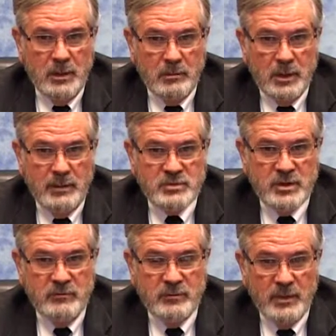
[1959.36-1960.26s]
came
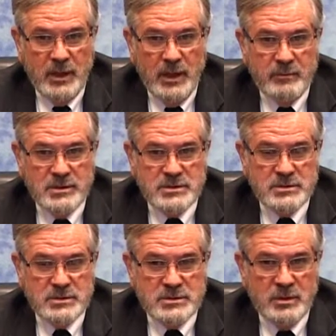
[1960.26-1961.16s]
straight from the campus,
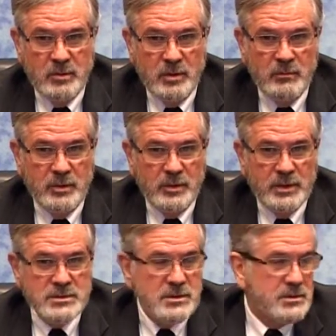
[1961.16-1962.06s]
and some who had
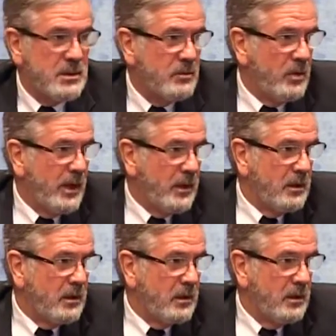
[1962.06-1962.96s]
protested, some who
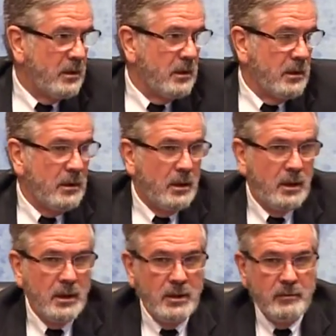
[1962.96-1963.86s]
hadn't.
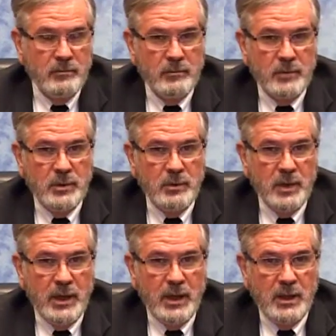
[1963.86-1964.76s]
You
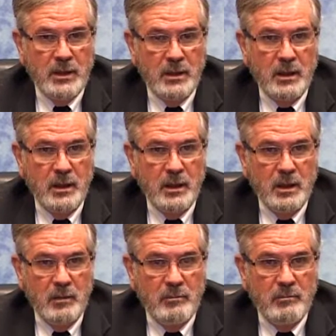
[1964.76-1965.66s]
had
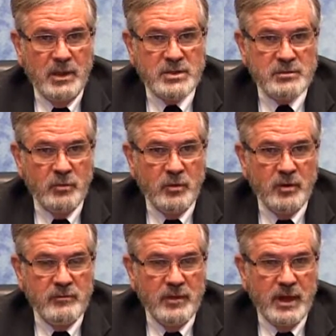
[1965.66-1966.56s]
much more
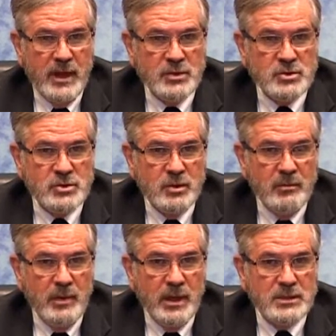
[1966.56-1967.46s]
of a national
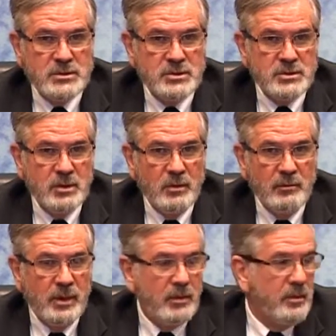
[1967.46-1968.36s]
mix. There still
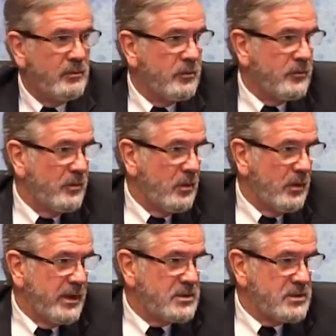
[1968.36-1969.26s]
weren't many people from the
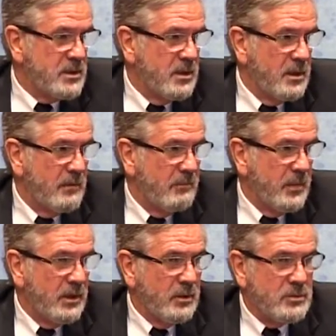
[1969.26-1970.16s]
West,
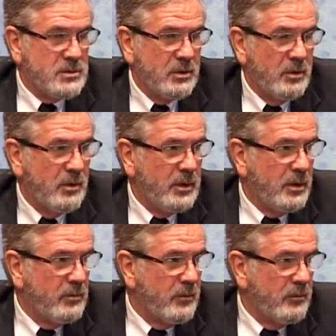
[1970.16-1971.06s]
but there was a growing
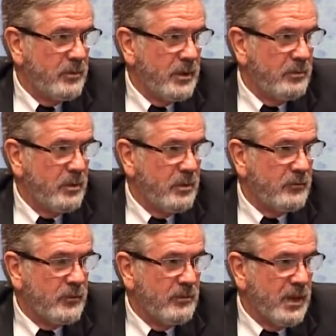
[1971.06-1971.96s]
number of people
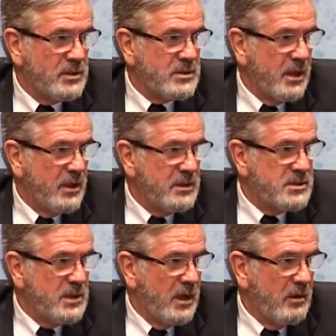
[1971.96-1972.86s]
from outside of the
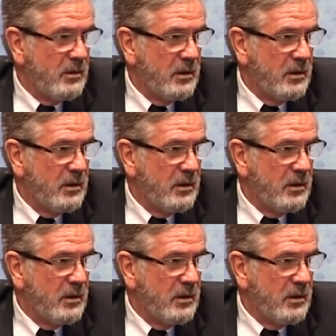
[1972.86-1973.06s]
South.